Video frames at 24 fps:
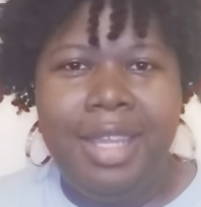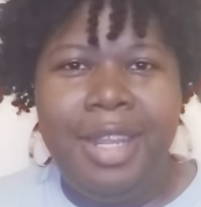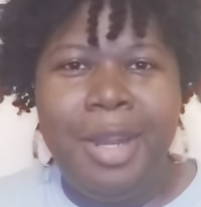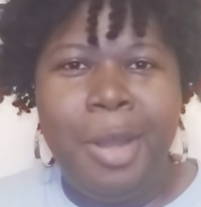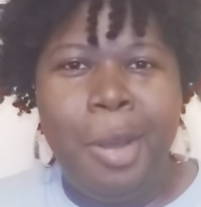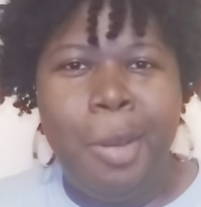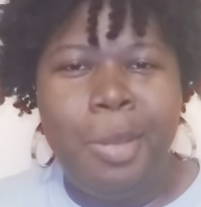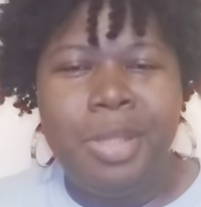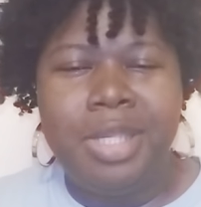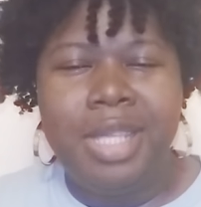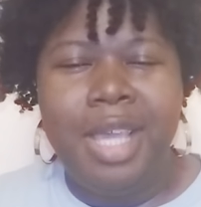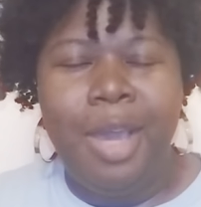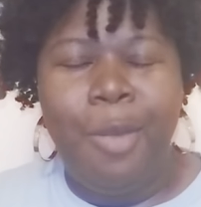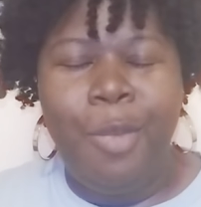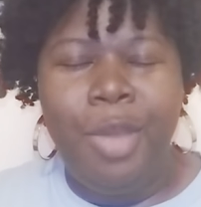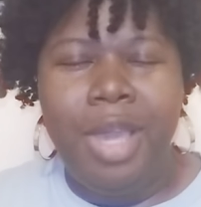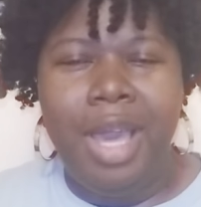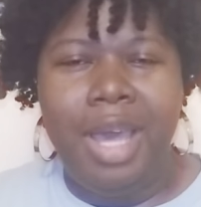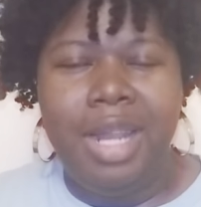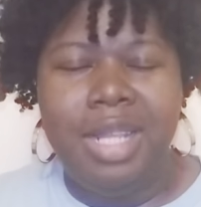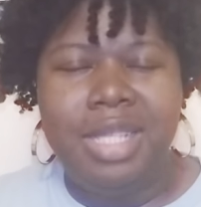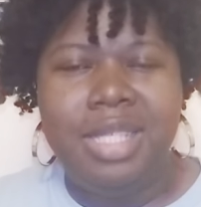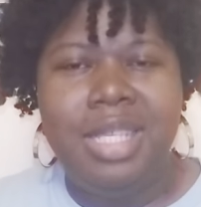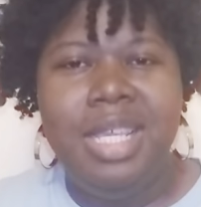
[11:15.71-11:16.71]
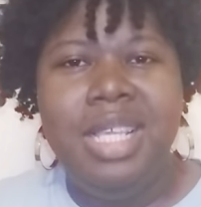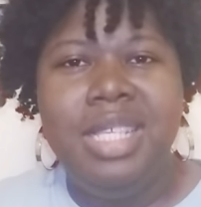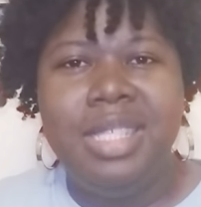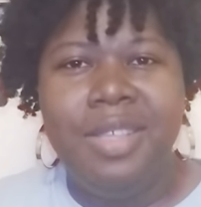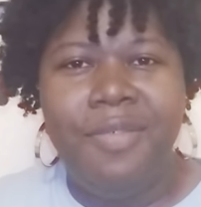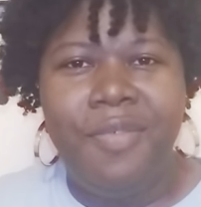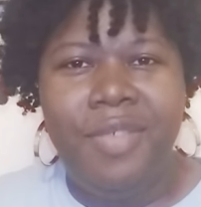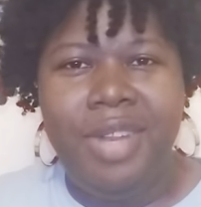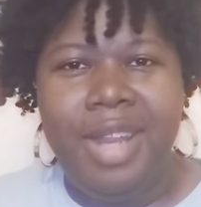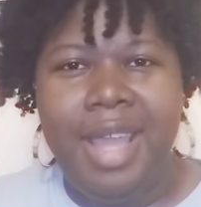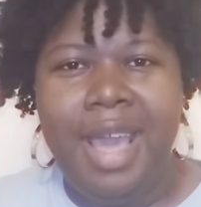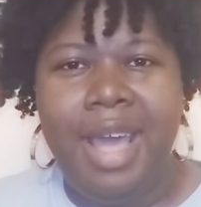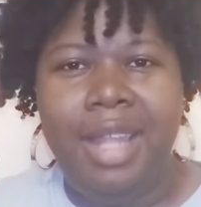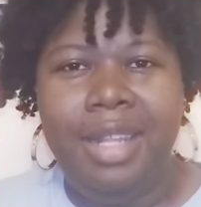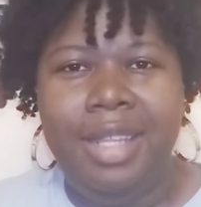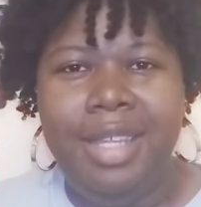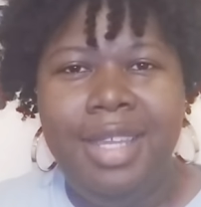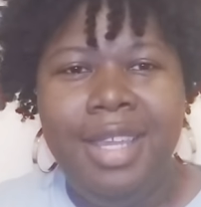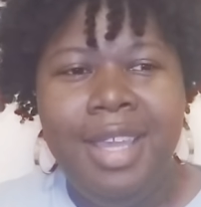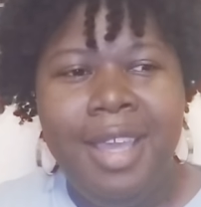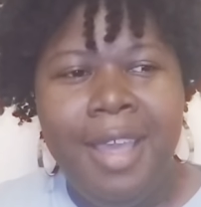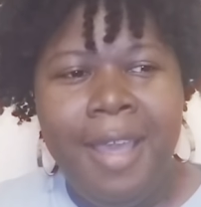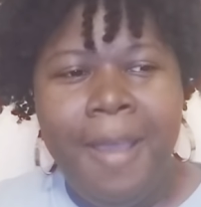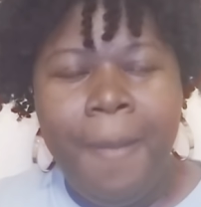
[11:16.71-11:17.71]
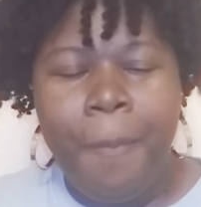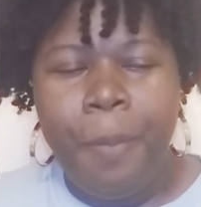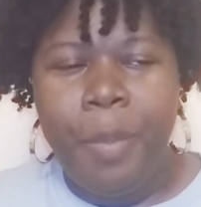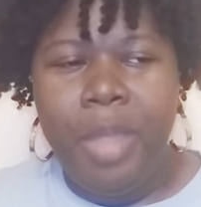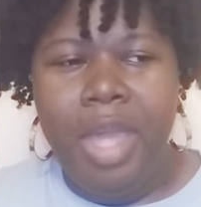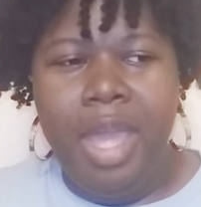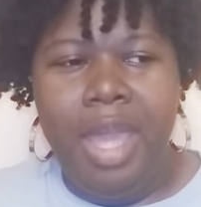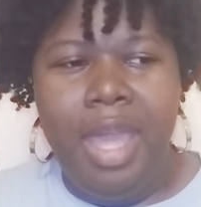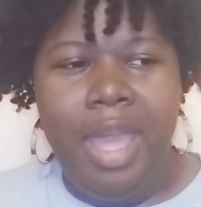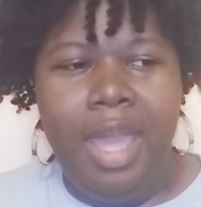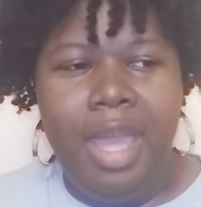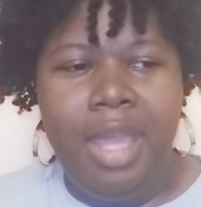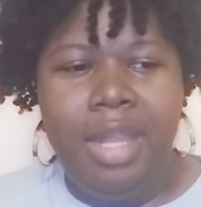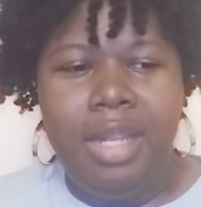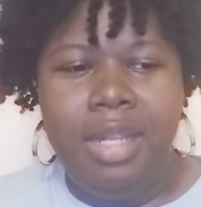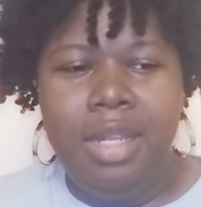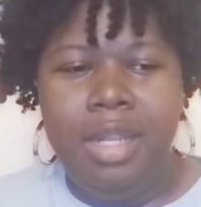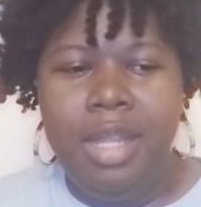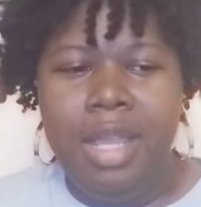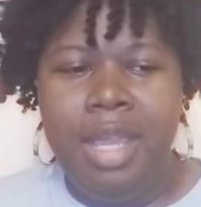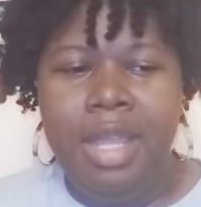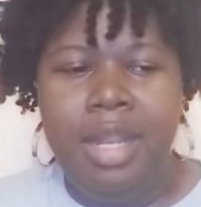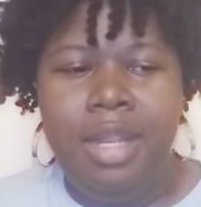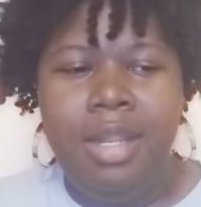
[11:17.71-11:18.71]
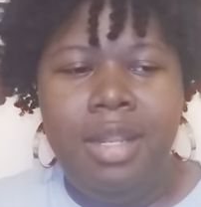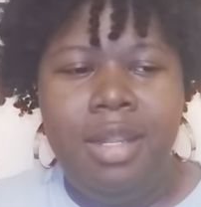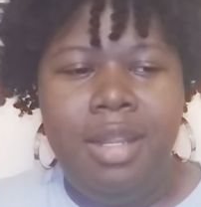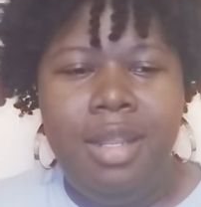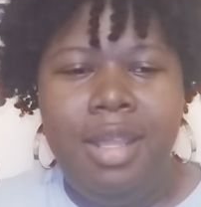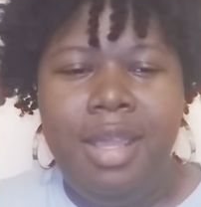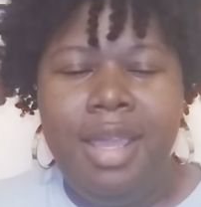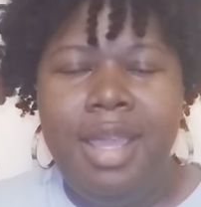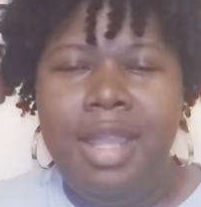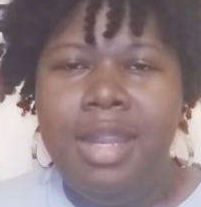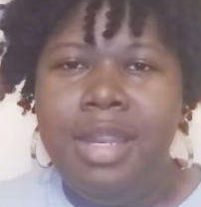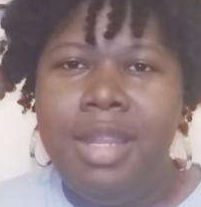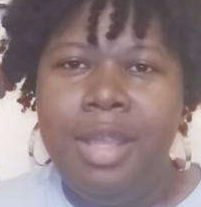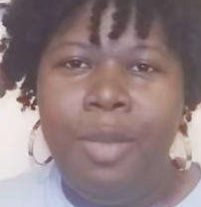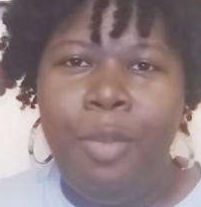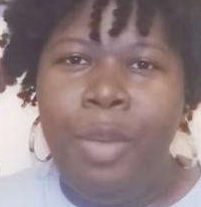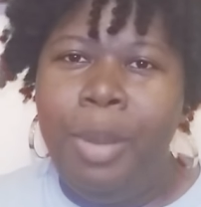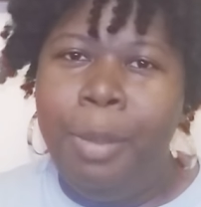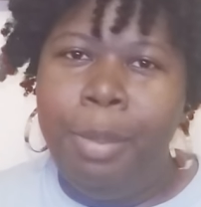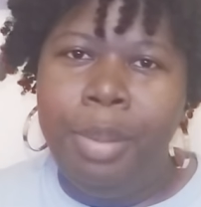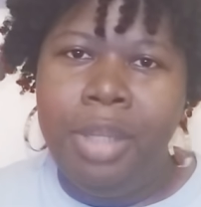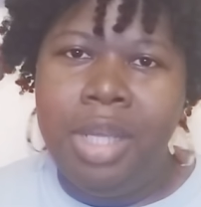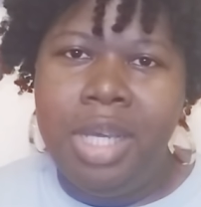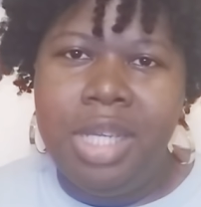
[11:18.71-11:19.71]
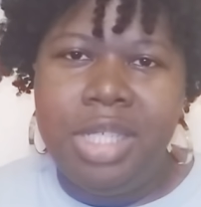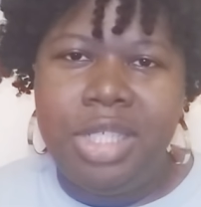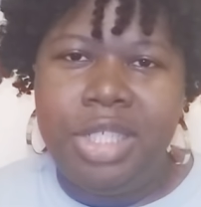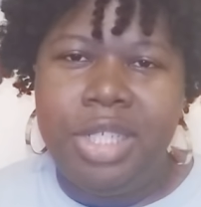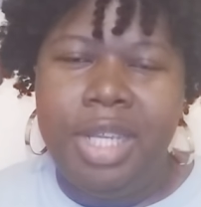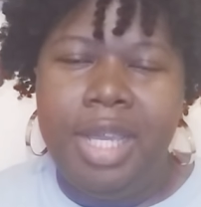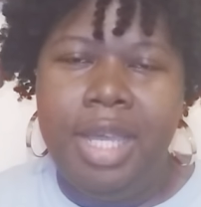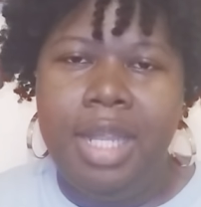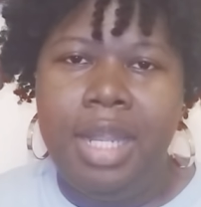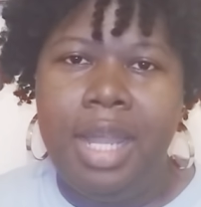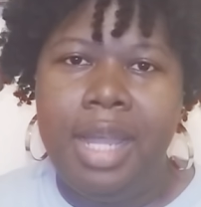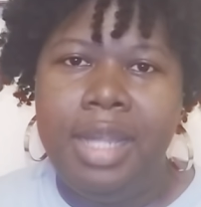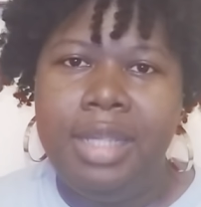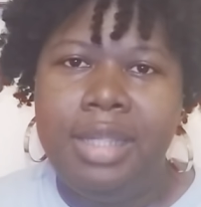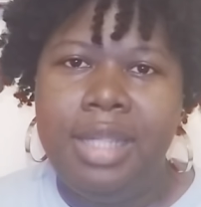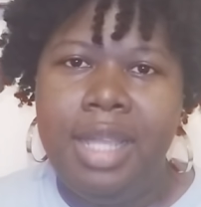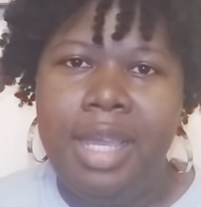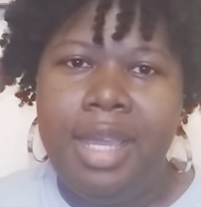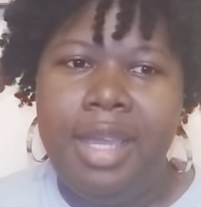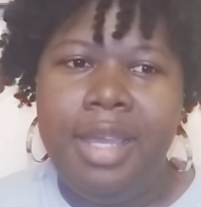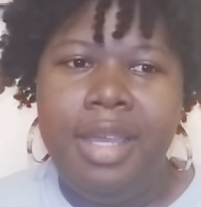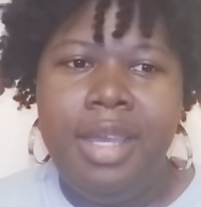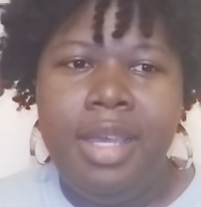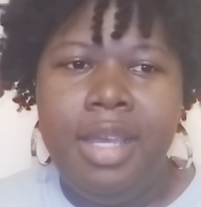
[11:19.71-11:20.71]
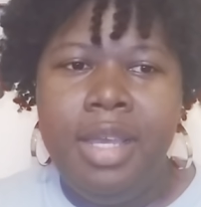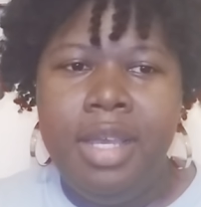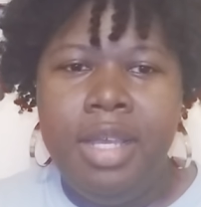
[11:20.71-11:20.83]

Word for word: You know what I'm saying? We got a season finale and it ended with bloodshed like that.